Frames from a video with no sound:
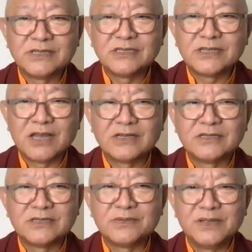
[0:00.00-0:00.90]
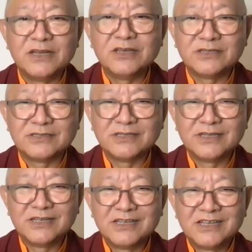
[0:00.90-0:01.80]
600 million
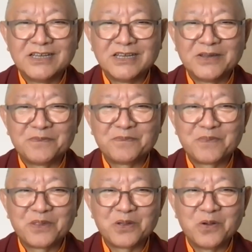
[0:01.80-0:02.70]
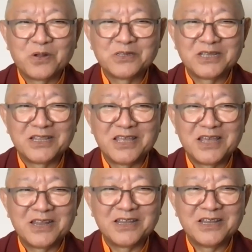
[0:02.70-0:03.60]
gods are
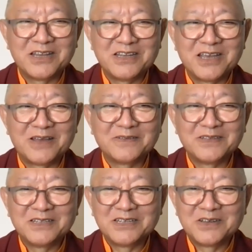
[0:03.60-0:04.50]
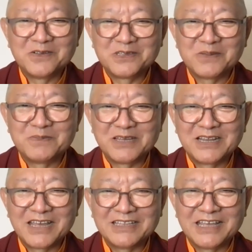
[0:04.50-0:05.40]
there in India or
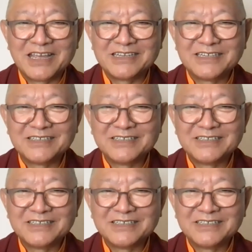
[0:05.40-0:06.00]
something like that.